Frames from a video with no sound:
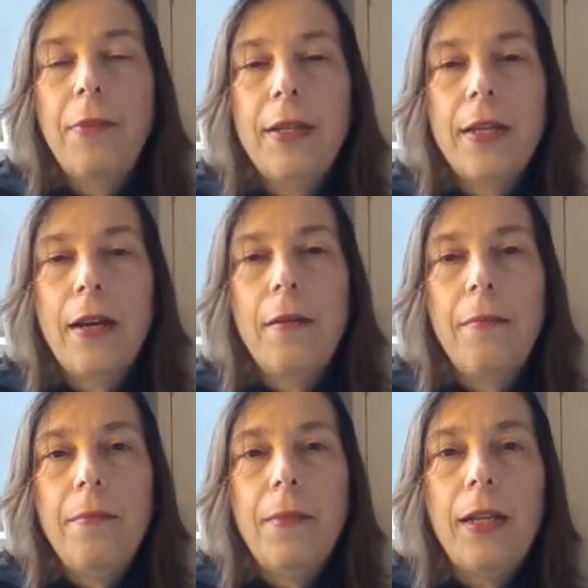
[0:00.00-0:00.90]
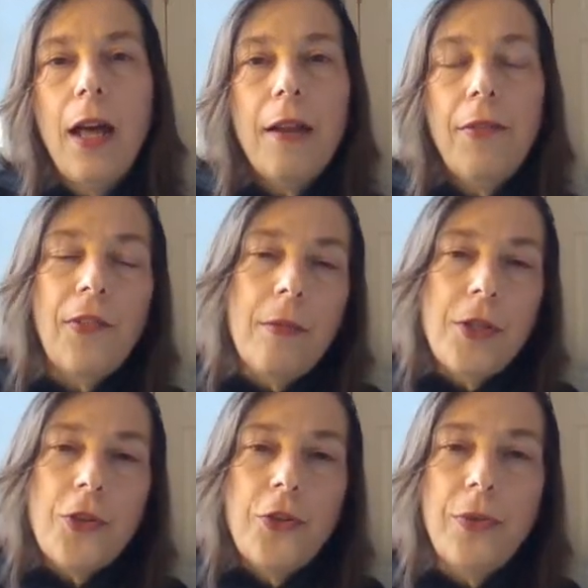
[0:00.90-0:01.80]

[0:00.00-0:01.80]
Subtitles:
but a lot of the summits are